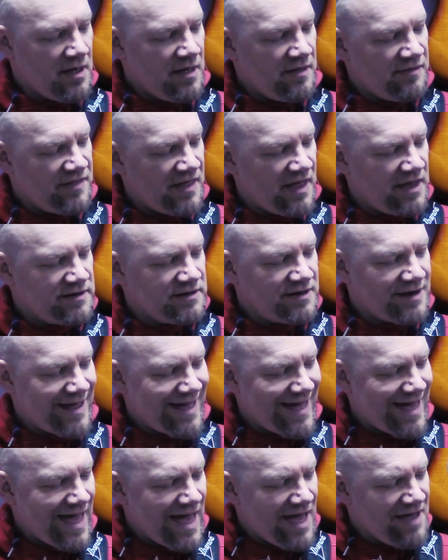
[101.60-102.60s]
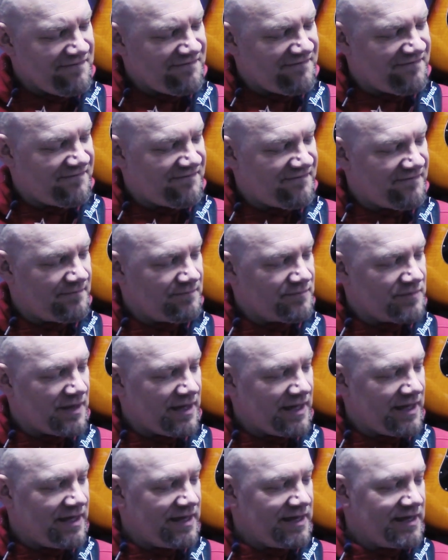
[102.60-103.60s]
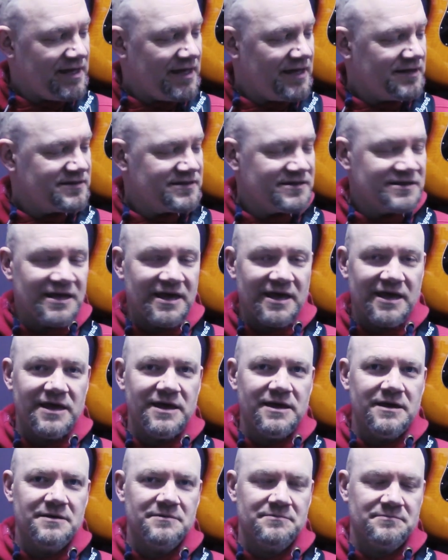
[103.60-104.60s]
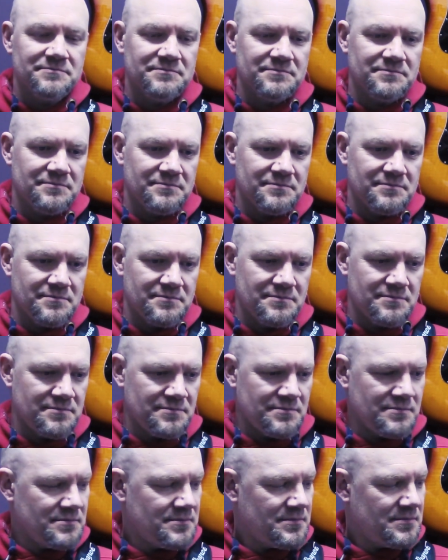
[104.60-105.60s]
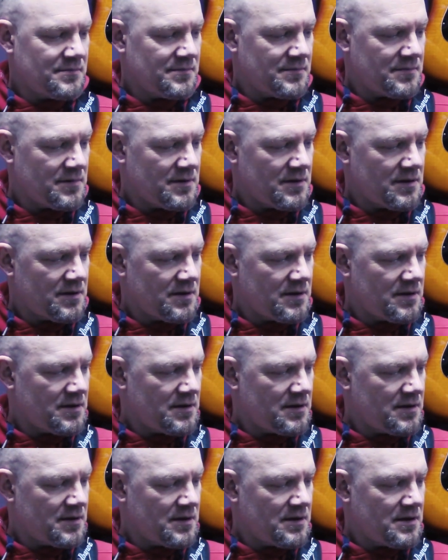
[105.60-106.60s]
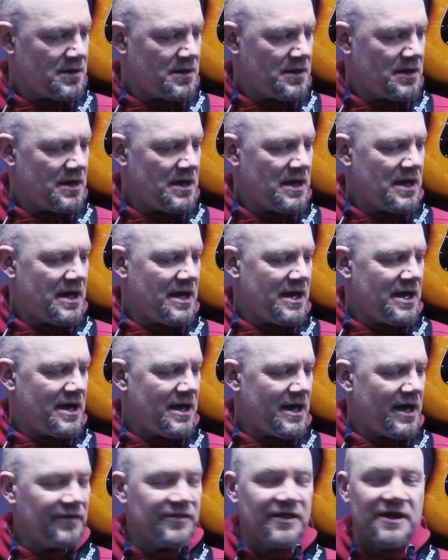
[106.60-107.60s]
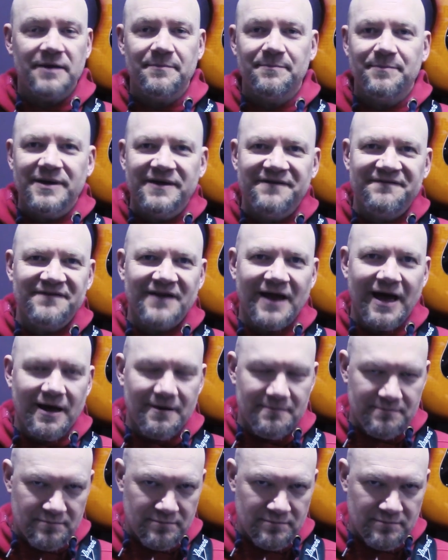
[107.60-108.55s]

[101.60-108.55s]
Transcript: then F, E, D, and then a B flat.